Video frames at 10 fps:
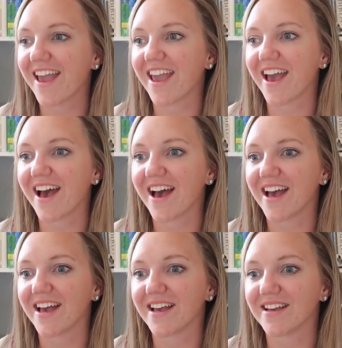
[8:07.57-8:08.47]

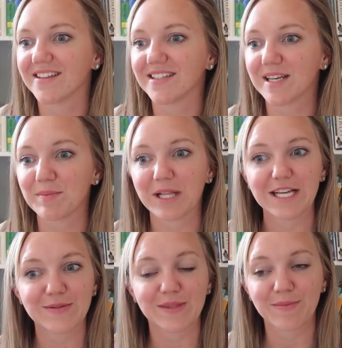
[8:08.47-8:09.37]
and he
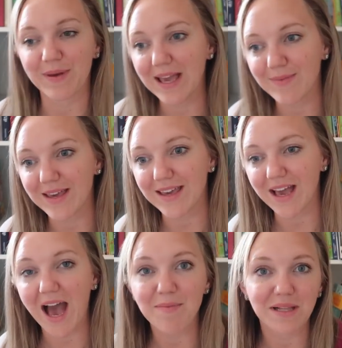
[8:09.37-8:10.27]
plays with the
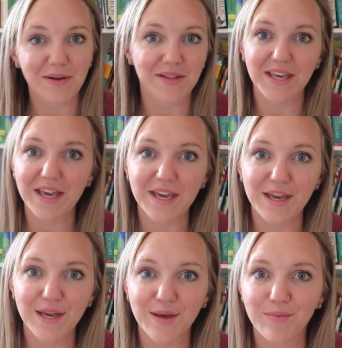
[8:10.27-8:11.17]
baby, I play with
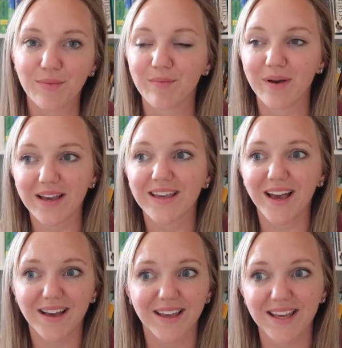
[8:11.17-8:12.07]
him, but
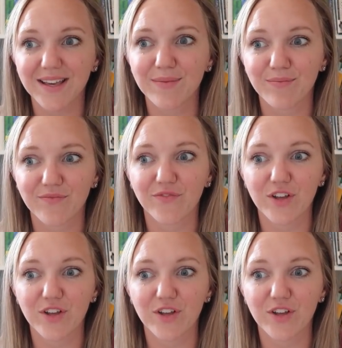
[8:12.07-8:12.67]
yeah, he,